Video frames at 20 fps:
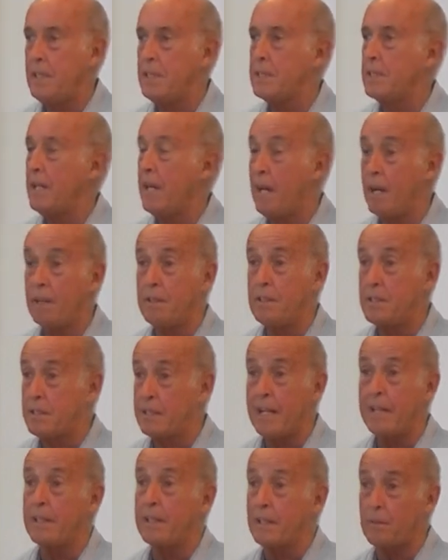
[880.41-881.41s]
He's an heir
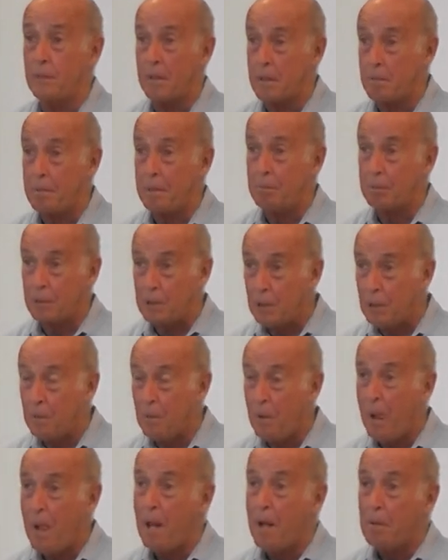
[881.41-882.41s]
descendant of other people
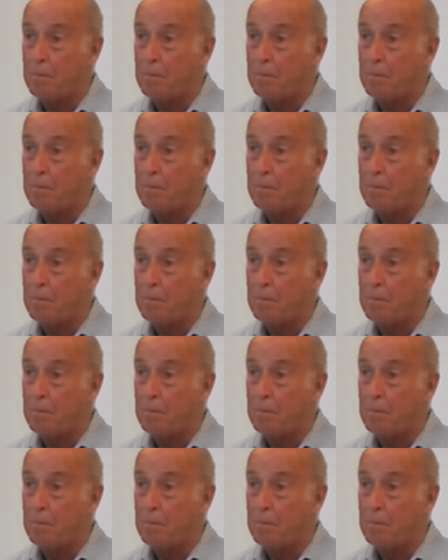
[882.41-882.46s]
too,